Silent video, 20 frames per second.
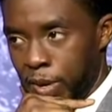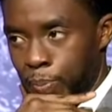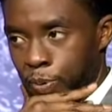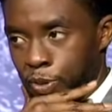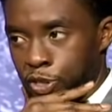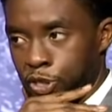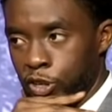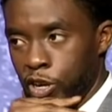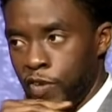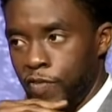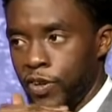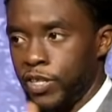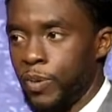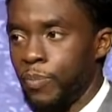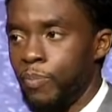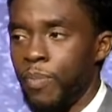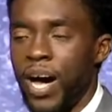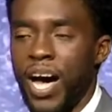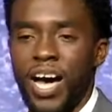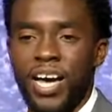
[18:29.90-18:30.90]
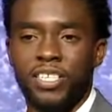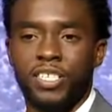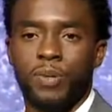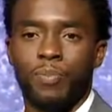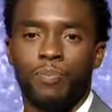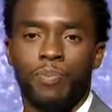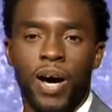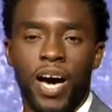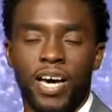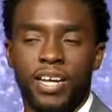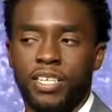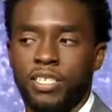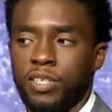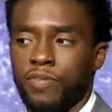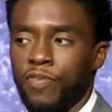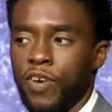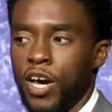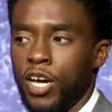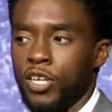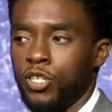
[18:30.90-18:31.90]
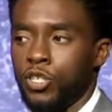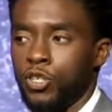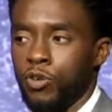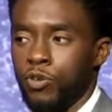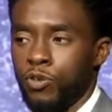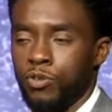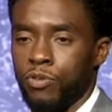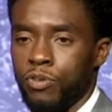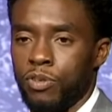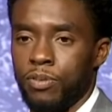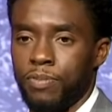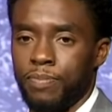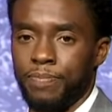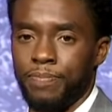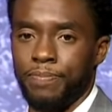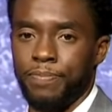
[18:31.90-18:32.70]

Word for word: and preserving the minds and bodies of our children.